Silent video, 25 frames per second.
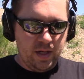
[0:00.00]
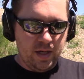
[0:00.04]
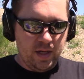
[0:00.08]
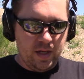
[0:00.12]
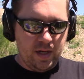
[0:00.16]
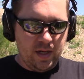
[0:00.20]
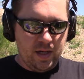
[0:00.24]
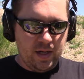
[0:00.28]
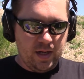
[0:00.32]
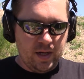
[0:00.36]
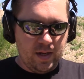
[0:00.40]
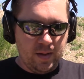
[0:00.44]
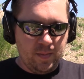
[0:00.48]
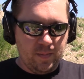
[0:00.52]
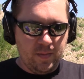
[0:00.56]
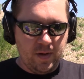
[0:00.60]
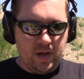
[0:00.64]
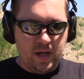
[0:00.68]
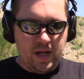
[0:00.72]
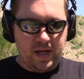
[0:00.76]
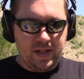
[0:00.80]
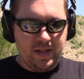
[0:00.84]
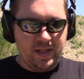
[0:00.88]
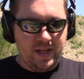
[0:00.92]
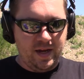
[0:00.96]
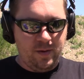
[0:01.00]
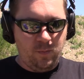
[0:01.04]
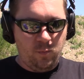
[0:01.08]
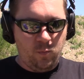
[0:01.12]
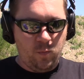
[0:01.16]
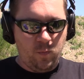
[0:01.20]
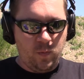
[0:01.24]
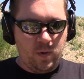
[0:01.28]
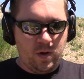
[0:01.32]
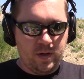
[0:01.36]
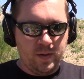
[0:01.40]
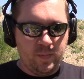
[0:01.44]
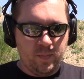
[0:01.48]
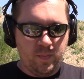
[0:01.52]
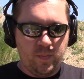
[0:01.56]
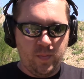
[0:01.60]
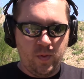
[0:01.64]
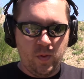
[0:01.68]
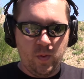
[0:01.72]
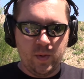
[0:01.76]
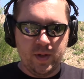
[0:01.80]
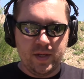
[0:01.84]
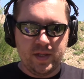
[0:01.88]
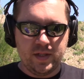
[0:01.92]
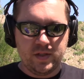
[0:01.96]
And that
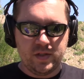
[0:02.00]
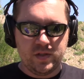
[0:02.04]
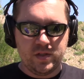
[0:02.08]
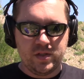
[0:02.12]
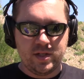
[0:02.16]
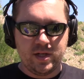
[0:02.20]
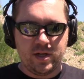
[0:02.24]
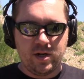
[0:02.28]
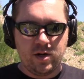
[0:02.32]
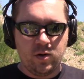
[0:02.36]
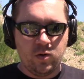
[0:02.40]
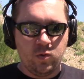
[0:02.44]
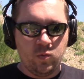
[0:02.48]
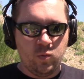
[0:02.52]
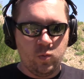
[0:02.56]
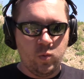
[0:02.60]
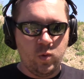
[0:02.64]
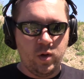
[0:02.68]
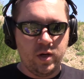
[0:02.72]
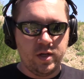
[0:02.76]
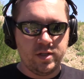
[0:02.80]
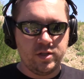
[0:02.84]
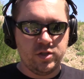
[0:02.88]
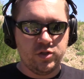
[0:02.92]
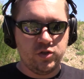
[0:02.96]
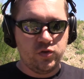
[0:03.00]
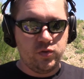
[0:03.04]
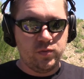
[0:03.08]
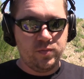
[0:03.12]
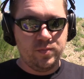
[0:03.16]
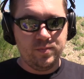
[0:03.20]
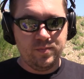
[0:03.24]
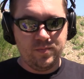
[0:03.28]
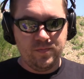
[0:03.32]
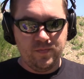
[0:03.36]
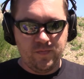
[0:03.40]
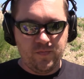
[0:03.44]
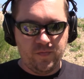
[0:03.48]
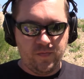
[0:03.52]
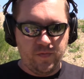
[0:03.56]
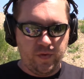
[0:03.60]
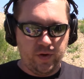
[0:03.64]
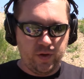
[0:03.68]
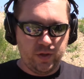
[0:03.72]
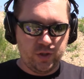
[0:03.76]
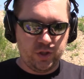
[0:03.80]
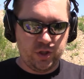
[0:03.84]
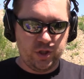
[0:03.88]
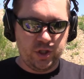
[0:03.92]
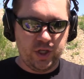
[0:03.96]
1.01
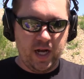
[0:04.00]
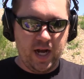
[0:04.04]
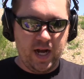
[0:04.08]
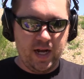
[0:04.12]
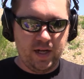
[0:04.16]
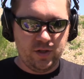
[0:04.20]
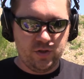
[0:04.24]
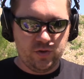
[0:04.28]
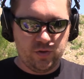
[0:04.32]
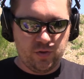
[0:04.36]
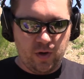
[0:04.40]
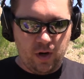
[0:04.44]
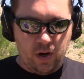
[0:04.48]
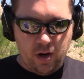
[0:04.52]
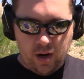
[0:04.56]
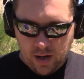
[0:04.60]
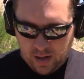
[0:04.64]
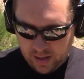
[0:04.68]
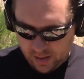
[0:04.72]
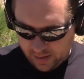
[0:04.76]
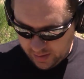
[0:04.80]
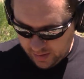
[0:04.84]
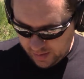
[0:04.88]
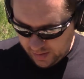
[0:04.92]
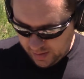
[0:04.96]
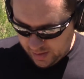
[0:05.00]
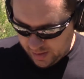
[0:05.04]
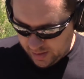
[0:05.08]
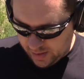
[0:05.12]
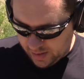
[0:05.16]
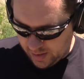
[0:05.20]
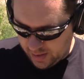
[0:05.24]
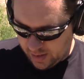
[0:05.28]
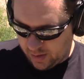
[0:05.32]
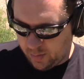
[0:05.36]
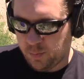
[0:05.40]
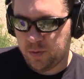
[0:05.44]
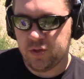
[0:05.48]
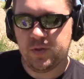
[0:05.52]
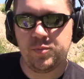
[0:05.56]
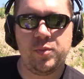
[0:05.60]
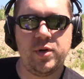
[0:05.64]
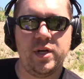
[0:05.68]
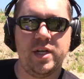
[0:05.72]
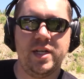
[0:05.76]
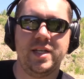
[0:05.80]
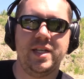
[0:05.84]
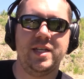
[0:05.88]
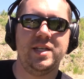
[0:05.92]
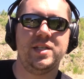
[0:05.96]
first shot draw was
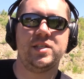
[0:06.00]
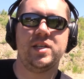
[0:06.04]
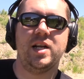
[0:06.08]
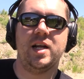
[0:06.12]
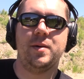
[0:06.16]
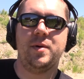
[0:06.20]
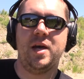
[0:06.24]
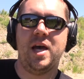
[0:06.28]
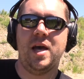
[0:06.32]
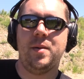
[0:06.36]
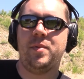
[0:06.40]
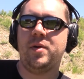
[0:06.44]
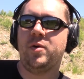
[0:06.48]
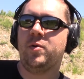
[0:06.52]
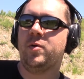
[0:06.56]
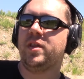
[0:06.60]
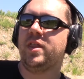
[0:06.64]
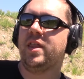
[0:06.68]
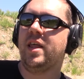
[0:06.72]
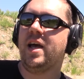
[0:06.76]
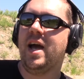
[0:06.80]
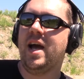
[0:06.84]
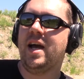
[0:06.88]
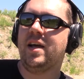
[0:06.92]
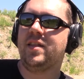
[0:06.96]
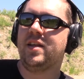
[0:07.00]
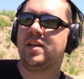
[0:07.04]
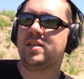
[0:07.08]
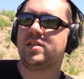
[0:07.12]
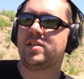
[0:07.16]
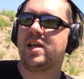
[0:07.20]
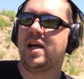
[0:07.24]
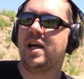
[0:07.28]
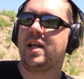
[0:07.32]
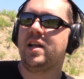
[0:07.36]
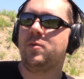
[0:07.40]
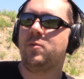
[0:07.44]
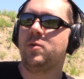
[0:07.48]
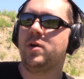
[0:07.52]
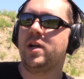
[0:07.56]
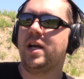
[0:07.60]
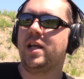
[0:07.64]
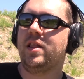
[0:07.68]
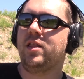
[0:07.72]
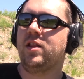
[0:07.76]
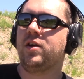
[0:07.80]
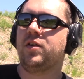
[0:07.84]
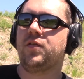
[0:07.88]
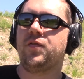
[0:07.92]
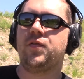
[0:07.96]
pretty decent. I'm happy with that. That's kind of what I
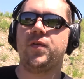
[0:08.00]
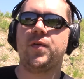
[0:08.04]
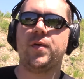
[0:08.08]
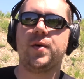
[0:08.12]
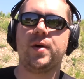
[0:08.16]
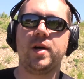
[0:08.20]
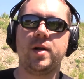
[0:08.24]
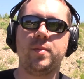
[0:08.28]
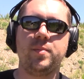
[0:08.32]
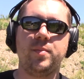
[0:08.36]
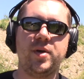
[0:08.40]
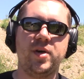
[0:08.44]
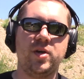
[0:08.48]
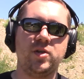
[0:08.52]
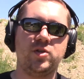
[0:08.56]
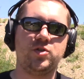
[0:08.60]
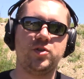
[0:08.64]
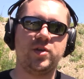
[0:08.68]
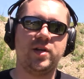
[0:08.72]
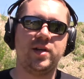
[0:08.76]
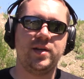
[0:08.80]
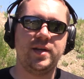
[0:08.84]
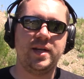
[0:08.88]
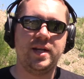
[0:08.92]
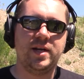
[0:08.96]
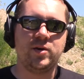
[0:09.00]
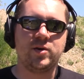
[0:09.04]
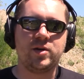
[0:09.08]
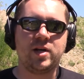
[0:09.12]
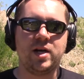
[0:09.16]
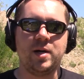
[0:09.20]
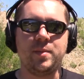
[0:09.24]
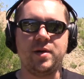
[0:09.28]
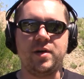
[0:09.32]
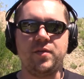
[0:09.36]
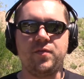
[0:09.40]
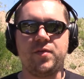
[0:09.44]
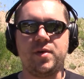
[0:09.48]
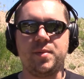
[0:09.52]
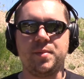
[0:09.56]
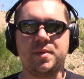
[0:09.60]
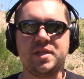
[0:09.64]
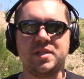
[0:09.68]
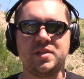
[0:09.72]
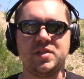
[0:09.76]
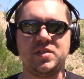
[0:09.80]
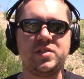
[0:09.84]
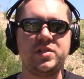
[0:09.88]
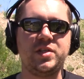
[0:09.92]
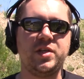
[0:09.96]
look for in a bill drill. You know, coming from
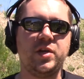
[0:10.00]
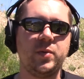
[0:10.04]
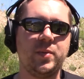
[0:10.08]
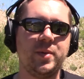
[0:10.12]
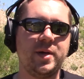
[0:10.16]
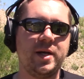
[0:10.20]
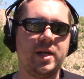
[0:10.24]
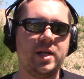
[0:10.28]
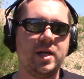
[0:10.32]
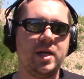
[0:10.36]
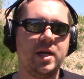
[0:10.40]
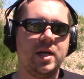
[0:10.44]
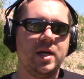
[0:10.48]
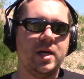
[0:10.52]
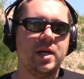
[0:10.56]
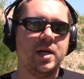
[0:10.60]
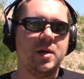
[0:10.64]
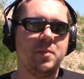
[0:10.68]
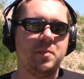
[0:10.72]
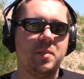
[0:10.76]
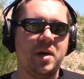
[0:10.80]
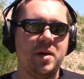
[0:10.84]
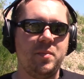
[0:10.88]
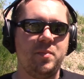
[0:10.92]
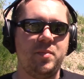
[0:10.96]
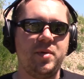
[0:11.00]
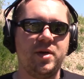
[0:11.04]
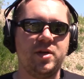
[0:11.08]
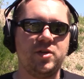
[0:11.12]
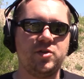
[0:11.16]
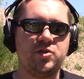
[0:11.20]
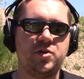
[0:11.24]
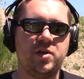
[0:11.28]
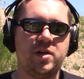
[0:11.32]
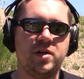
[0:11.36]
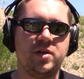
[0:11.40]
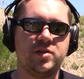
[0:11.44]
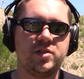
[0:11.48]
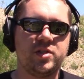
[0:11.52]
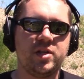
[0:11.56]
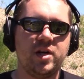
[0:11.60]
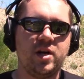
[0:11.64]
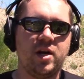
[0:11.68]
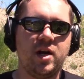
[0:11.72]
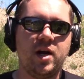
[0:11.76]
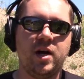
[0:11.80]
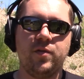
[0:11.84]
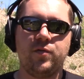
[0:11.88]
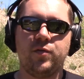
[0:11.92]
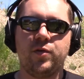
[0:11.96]
concealment, my bill drills are
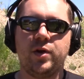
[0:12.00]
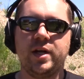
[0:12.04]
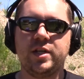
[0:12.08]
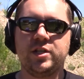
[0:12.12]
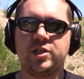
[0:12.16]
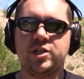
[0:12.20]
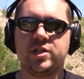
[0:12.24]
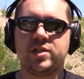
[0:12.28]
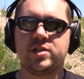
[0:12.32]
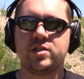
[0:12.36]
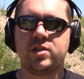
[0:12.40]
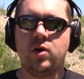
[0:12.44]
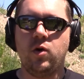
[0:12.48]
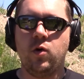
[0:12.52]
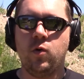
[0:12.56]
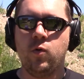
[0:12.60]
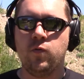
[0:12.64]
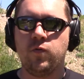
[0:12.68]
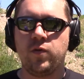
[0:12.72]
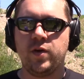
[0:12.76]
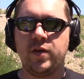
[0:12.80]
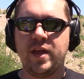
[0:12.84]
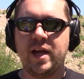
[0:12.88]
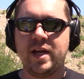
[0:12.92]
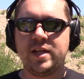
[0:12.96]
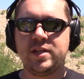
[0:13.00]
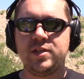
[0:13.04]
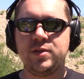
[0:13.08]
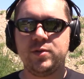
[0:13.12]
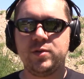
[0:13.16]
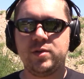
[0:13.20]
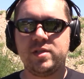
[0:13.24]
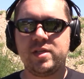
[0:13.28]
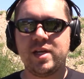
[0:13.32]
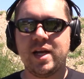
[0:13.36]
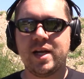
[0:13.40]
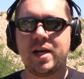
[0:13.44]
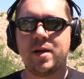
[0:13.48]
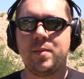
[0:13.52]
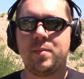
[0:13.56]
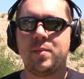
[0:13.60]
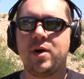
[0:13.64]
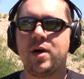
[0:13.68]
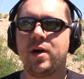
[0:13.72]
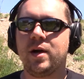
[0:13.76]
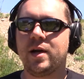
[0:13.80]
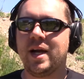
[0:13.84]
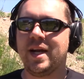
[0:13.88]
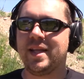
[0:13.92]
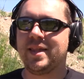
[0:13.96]
hovering just over that 2 second
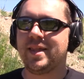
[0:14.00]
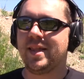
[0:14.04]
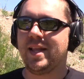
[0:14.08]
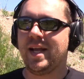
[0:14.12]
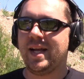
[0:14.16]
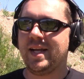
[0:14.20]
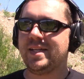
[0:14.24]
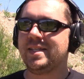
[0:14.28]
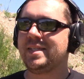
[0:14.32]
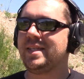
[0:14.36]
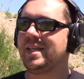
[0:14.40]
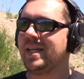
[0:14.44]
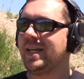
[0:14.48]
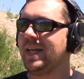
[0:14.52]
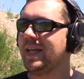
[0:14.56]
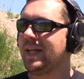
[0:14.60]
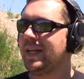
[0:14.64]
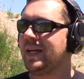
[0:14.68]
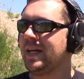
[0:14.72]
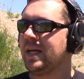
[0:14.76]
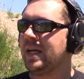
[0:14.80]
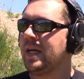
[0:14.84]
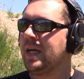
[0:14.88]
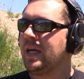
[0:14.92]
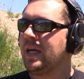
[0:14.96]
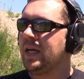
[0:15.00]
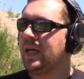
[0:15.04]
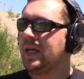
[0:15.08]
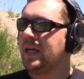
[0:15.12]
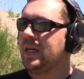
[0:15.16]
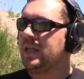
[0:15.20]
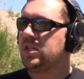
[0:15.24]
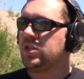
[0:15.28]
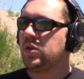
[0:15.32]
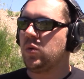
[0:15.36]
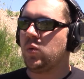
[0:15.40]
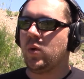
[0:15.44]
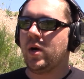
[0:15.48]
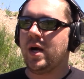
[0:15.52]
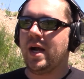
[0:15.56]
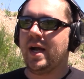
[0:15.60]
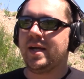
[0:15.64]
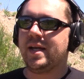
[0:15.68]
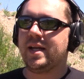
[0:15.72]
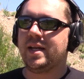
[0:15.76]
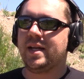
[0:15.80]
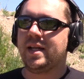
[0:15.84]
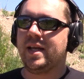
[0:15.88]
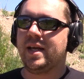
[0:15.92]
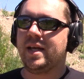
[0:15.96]
mark. I'd like to get it to where I
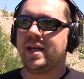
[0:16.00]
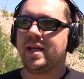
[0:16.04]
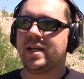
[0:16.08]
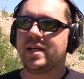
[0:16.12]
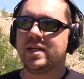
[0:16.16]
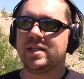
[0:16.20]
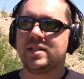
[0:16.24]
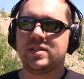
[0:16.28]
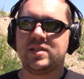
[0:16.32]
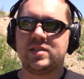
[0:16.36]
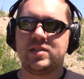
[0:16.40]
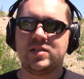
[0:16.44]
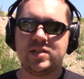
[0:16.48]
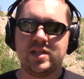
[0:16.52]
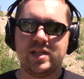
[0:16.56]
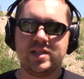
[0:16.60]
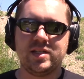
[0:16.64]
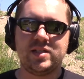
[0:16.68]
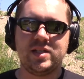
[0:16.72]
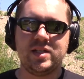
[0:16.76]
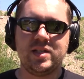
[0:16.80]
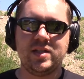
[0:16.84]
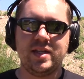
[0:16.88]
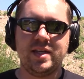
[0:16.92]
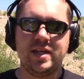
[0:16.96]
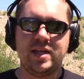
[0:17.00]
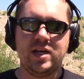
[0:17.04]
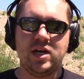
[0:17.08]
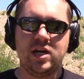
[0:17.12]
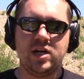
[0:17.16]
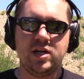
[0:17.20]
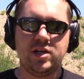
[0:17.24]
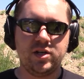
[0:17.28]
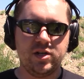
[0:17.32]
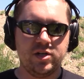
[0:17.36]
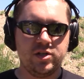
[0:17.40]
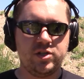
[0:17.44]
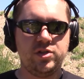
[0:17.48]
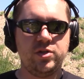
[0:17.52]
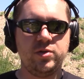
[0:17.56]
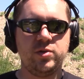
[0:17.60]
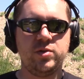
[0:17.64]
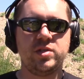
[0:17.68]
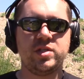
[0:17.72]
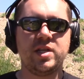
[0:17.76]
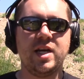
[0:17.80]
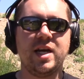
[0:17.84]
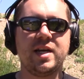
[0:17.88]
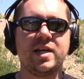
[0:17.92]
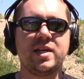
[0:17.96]
can get it consistently under 2
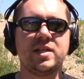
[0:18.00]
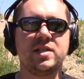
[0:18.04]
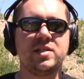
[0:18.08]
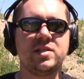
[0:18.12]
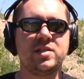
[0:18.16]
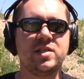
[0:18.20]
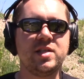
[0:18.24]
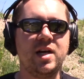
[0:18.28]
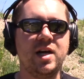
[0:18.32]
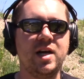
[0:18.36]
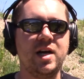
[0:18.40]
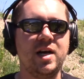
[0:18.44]
seconds.